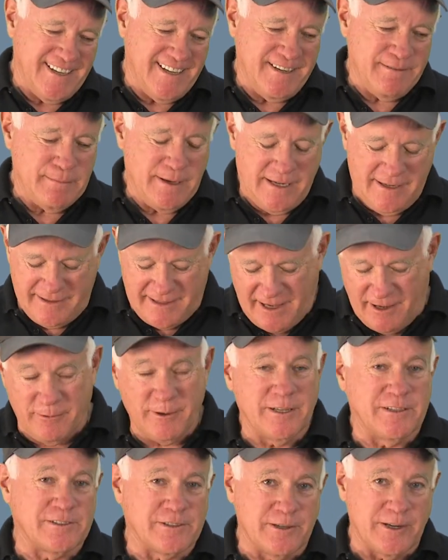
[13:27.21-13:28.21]
I didn't mean it that
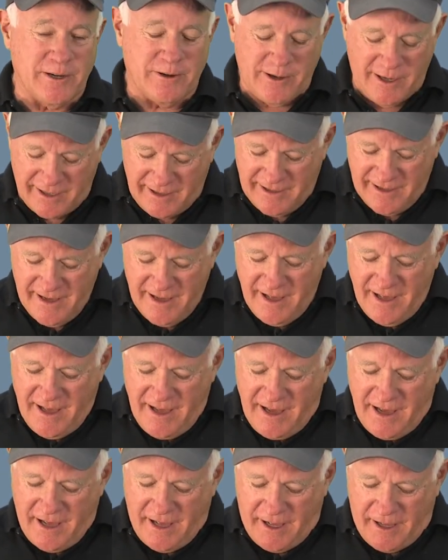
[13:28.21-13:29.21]
way. Sorry, Greg.
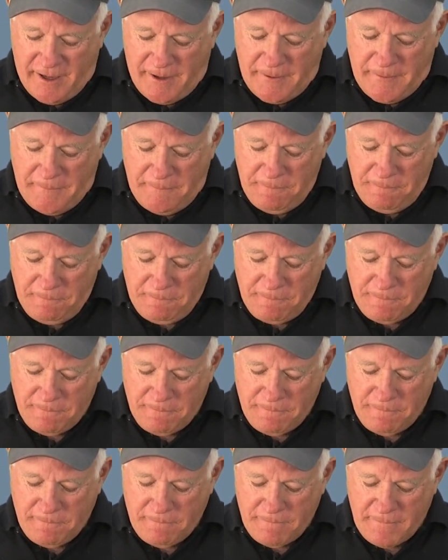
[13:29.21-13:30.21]
Uh,
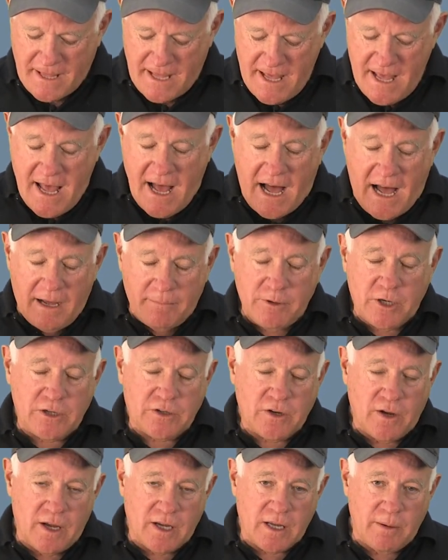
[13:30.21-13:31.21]
I'm going to
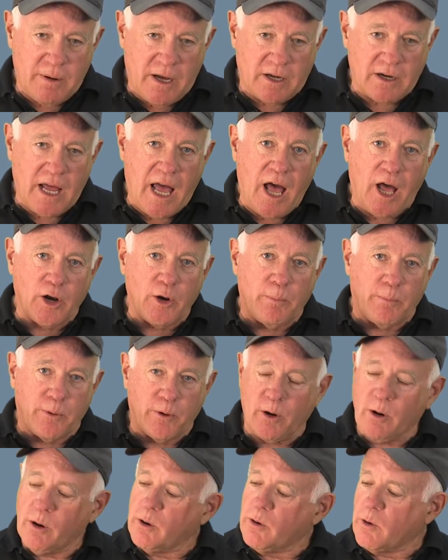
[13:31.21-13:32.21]
talk about how to
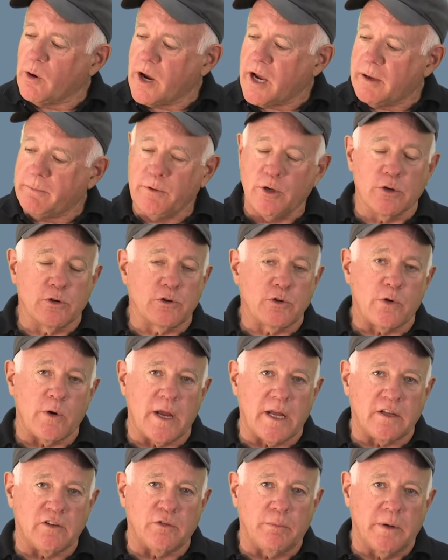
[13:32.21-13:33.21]
program your
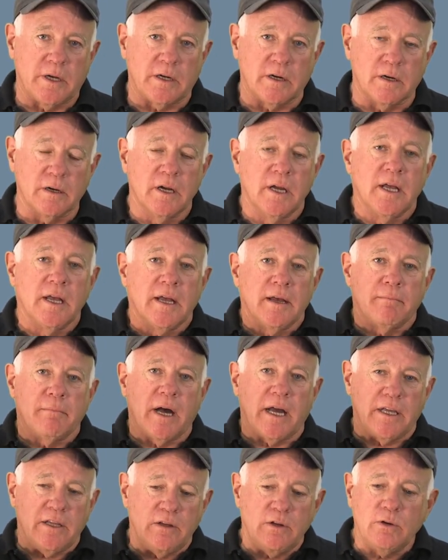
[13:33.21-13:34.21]
transmitter
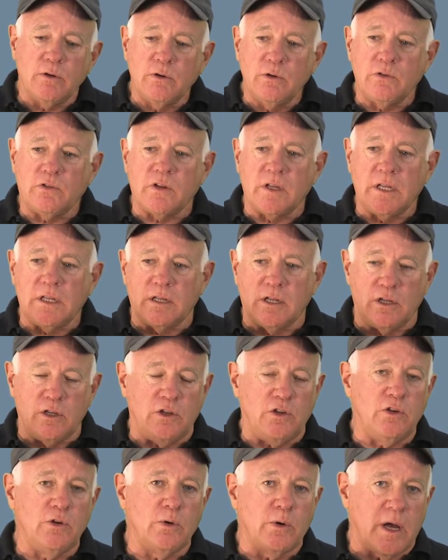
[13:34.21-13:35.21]
by using
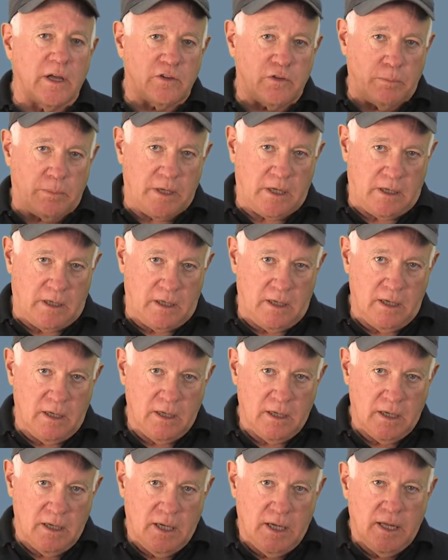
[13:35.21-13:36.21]
the USB
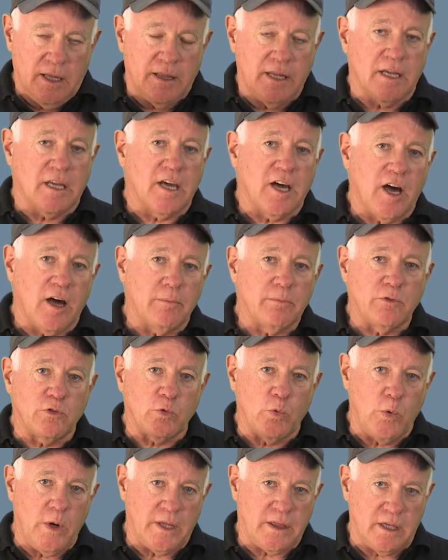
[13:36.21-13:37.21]
that comes
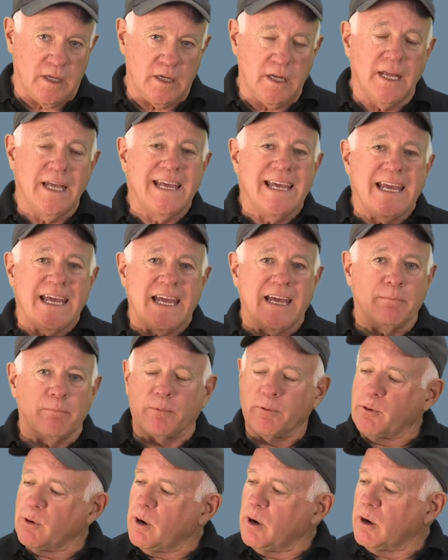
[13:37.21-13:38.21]
with it and
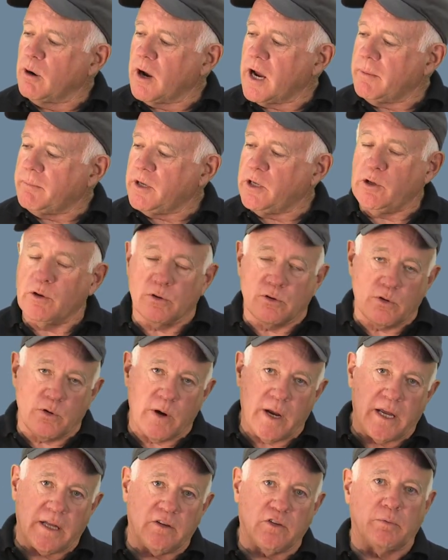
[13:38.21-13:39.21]
programming your
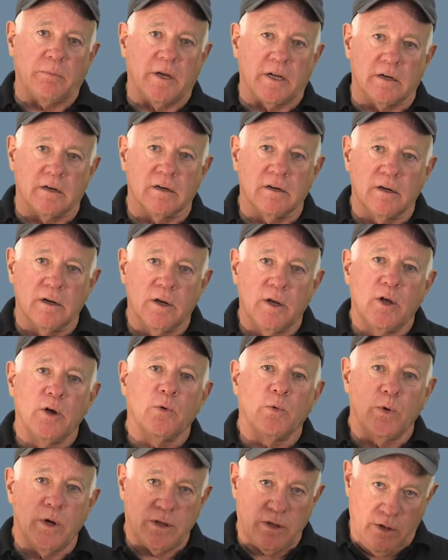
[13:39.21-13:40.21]
transmitter
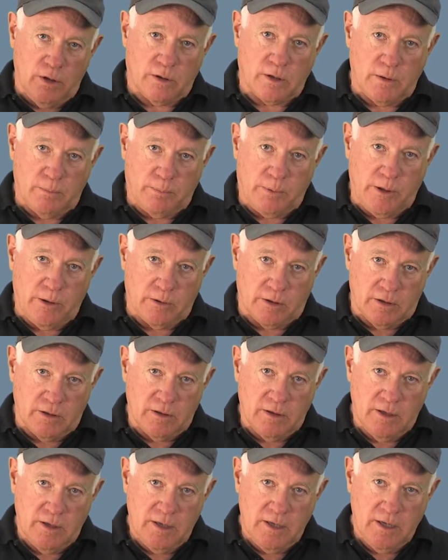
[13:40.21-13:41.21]
with your
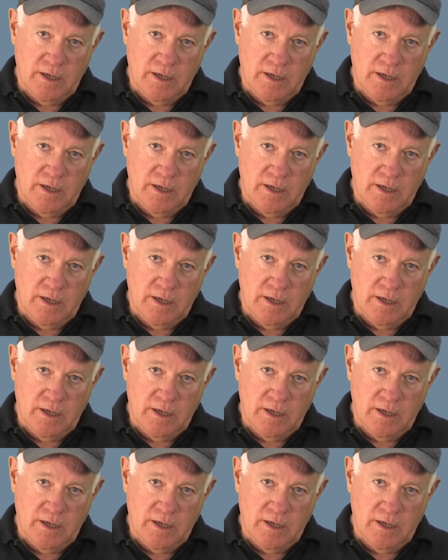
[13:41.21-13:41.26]
computer.